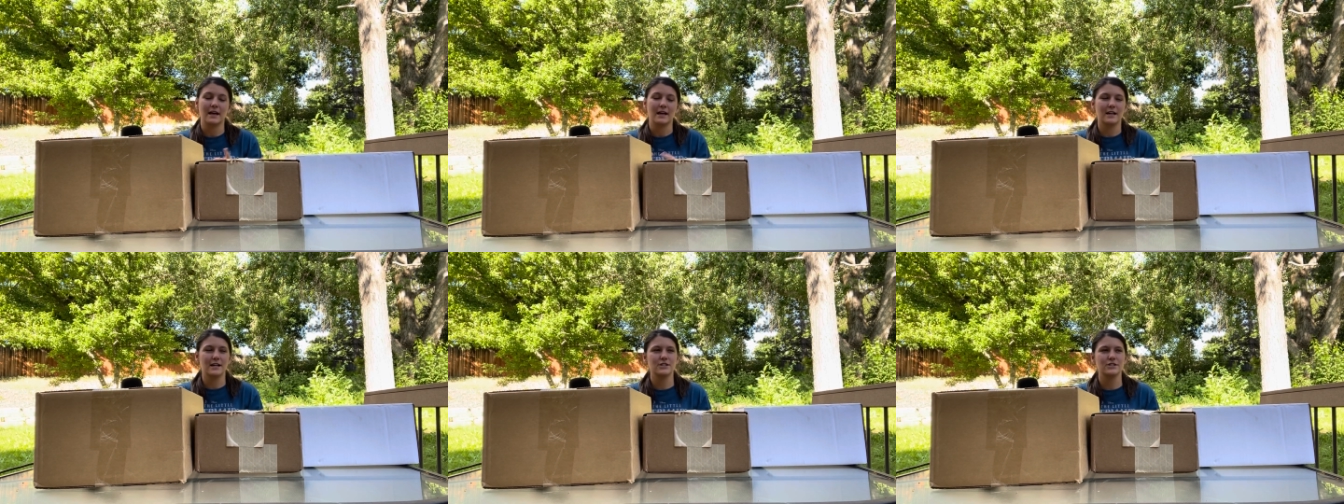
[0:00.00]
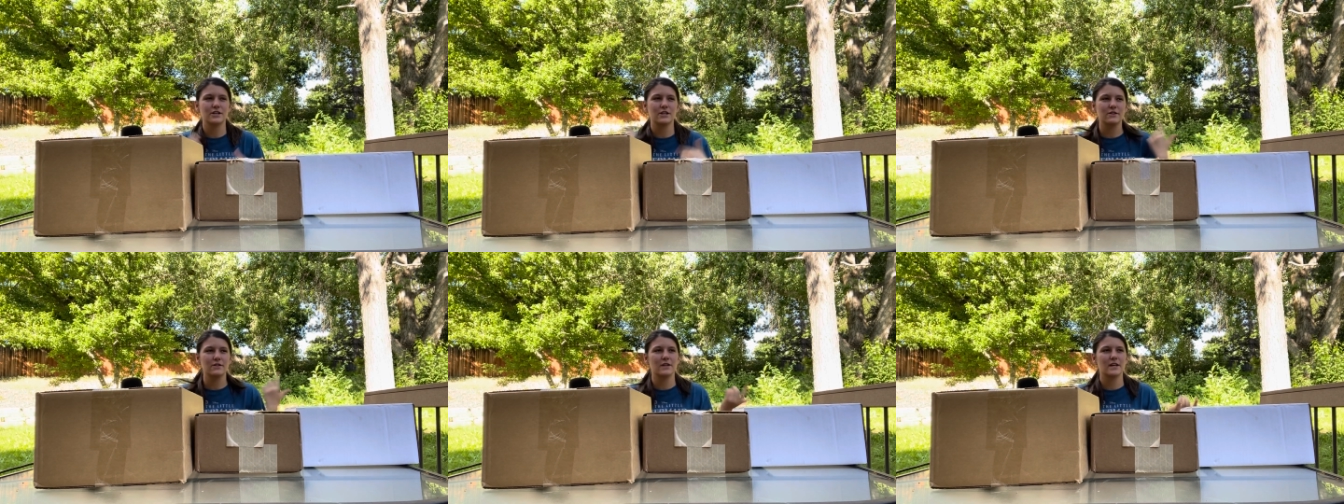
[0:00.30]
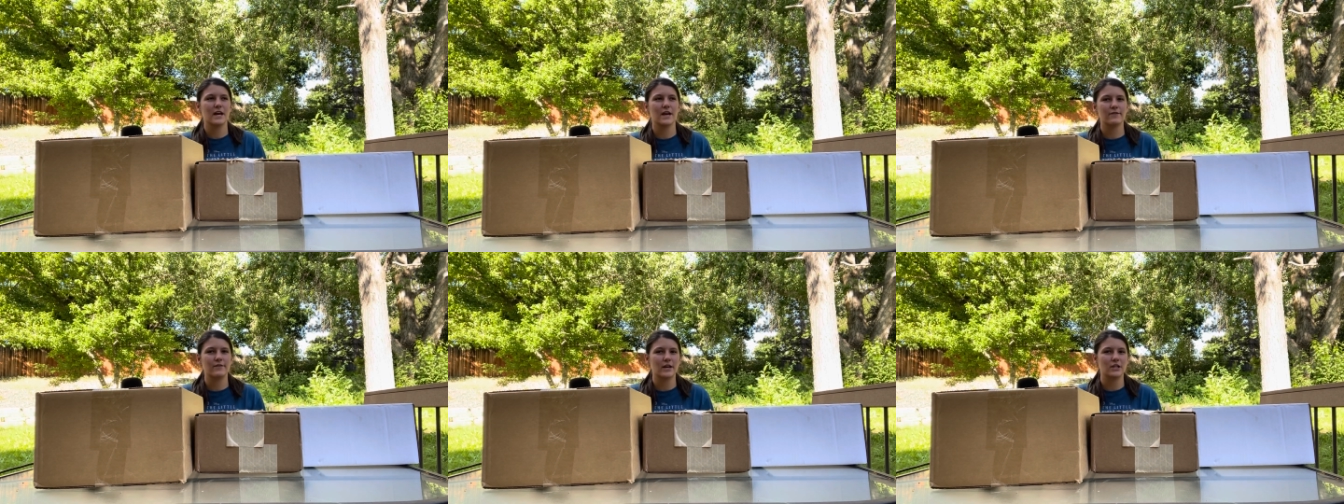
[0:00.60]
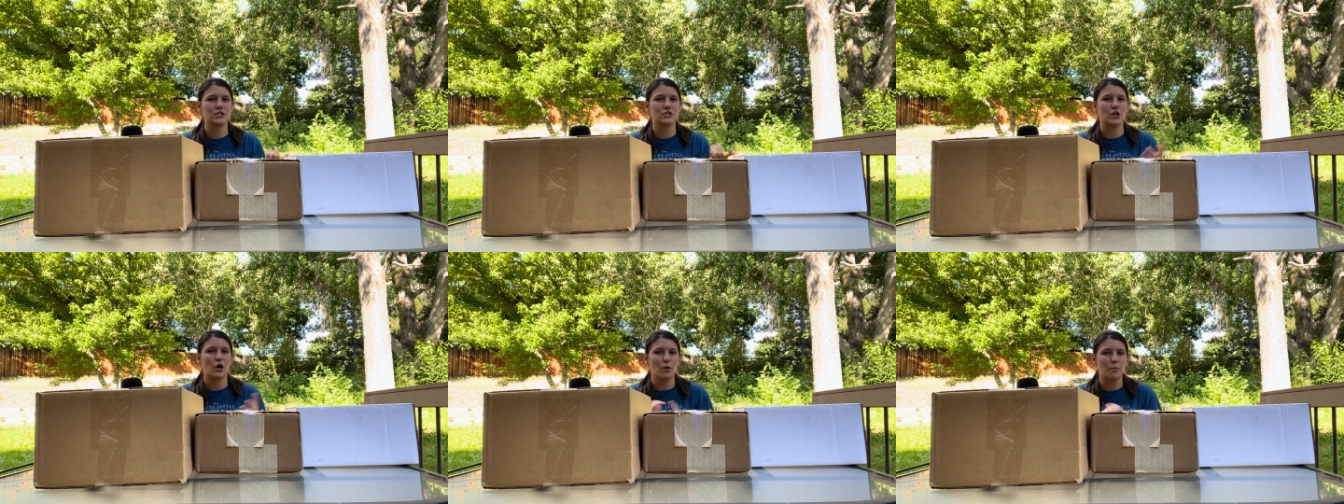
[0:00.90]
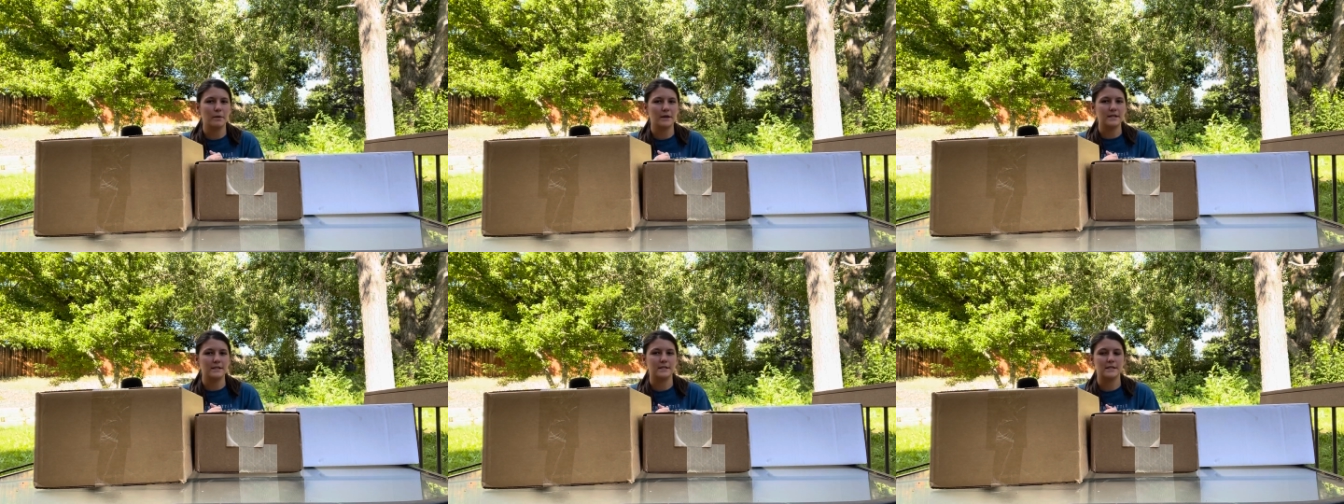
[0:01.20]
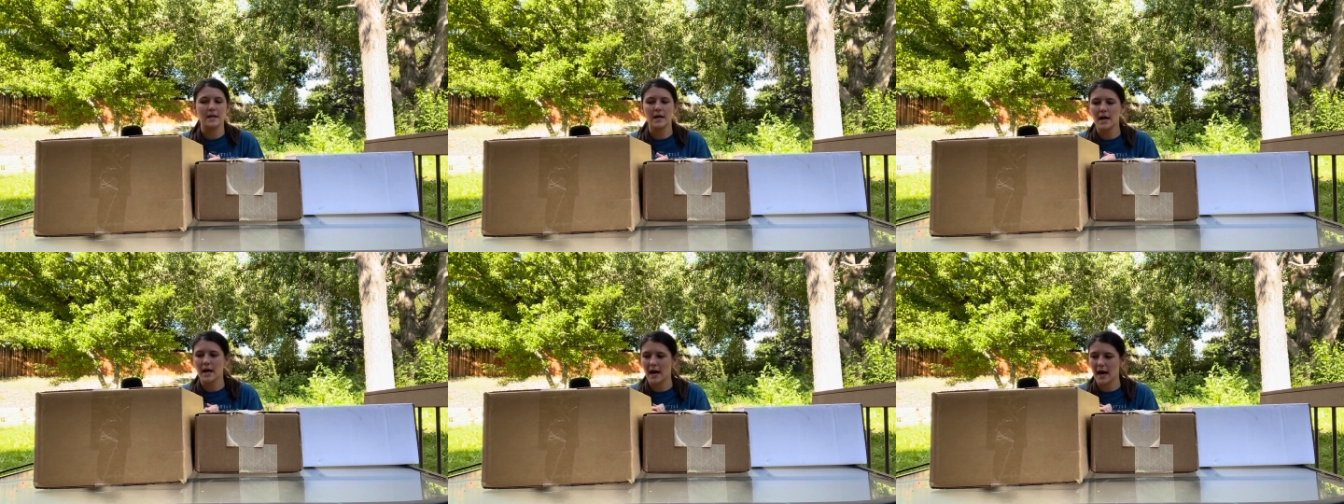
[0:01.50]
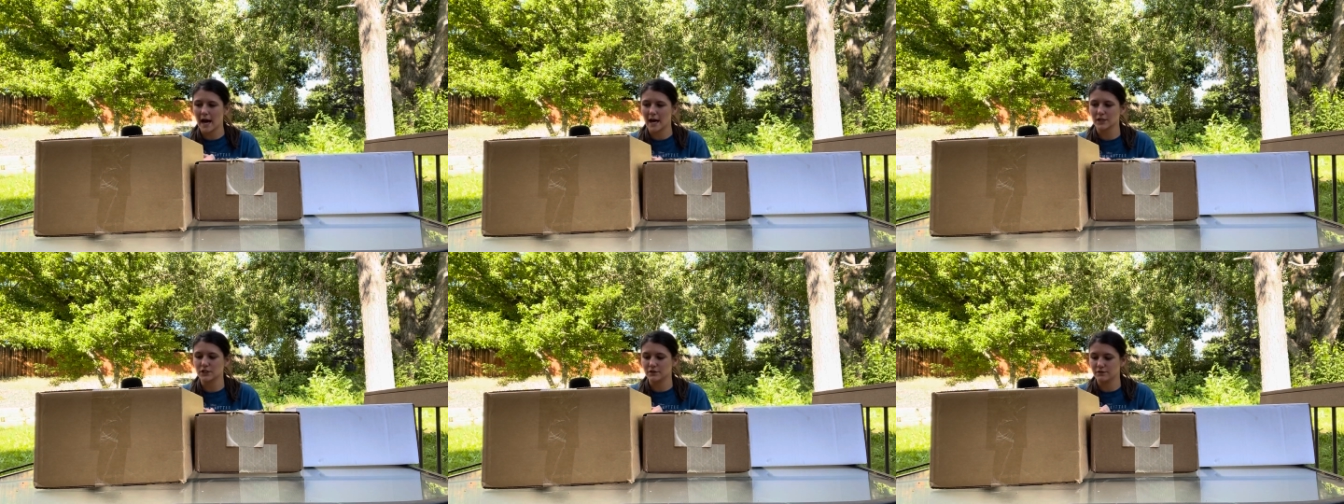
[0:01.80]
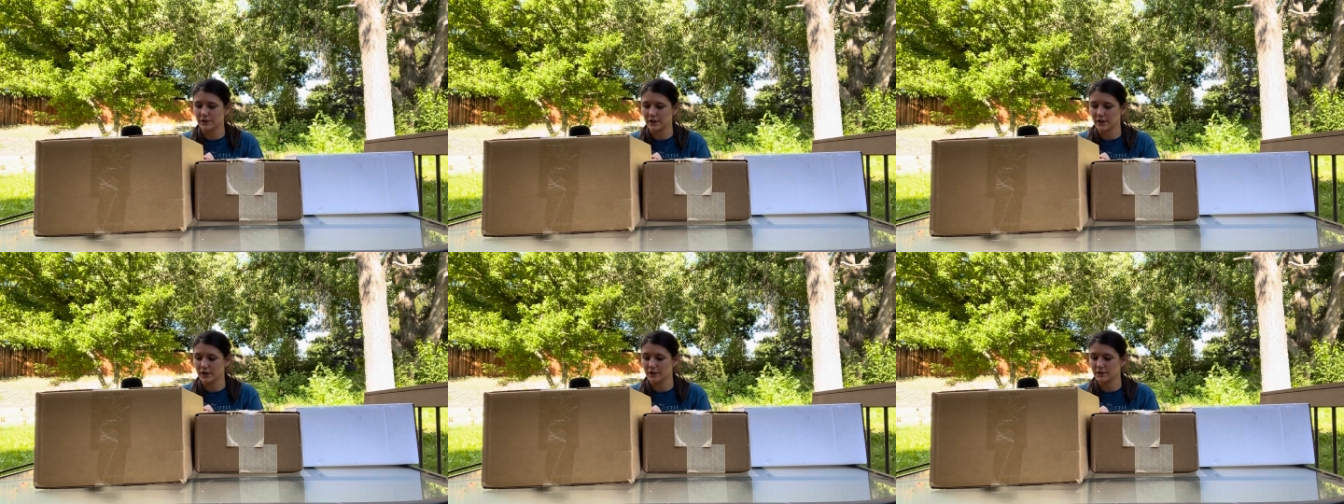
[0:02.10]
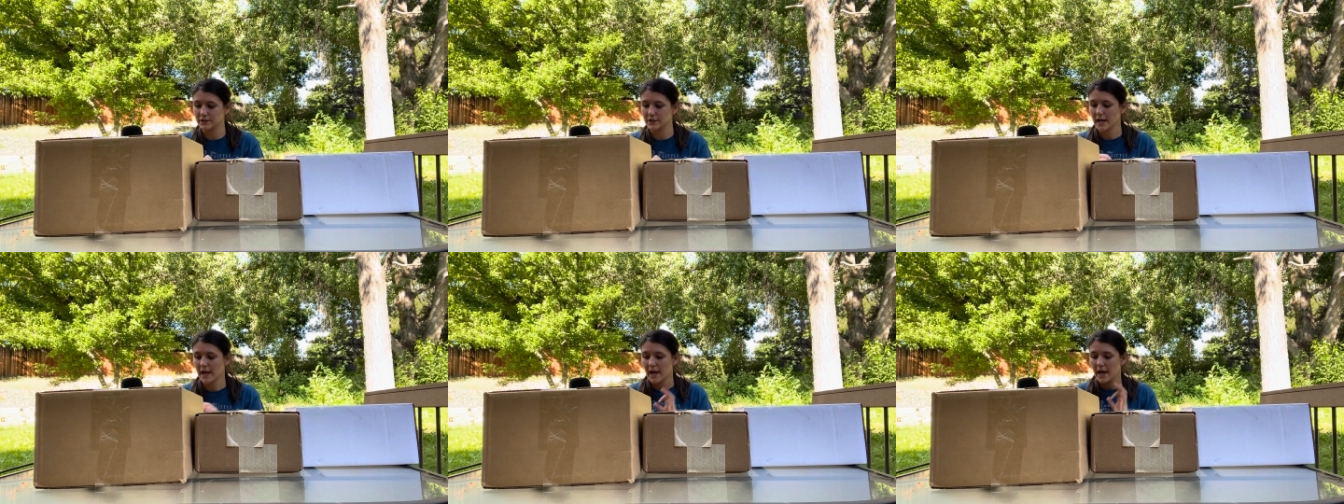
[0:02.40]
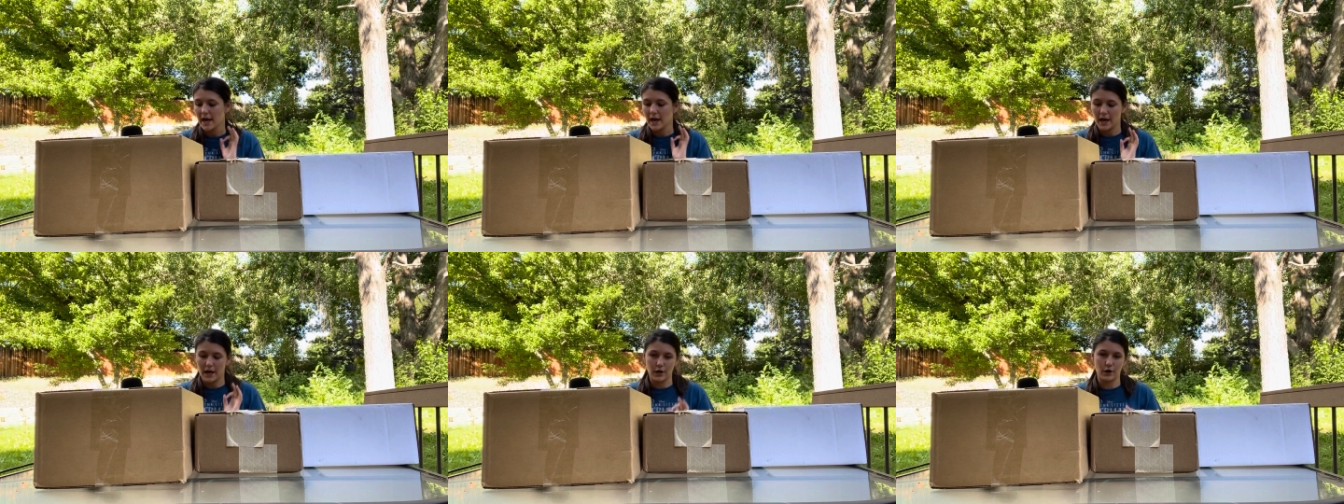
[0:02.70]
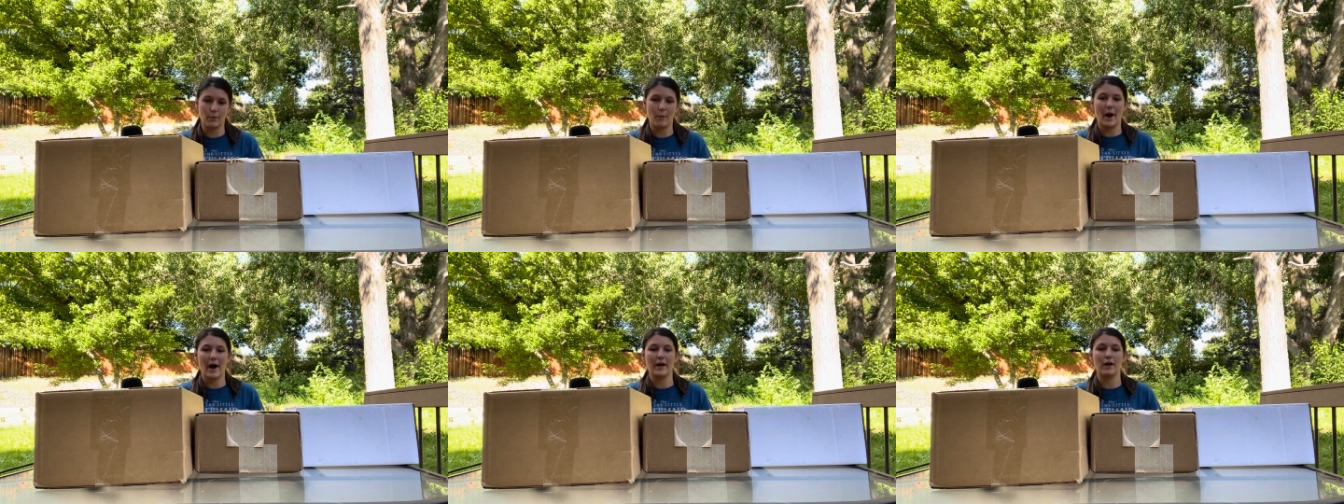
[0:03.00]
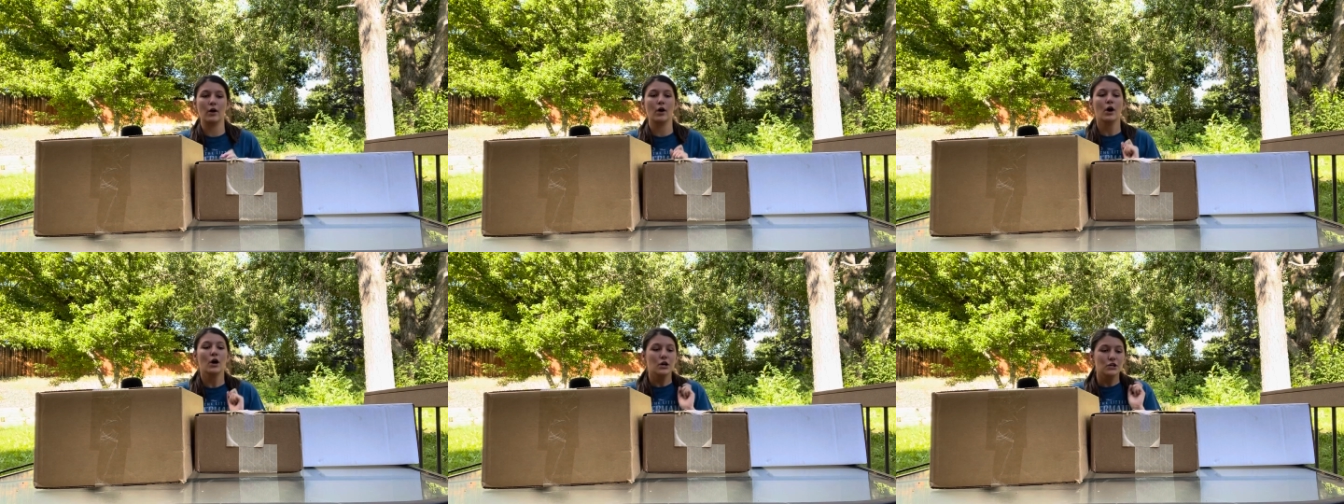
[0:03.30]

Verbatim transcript: actually I don't think I've actually opened action figures in a while.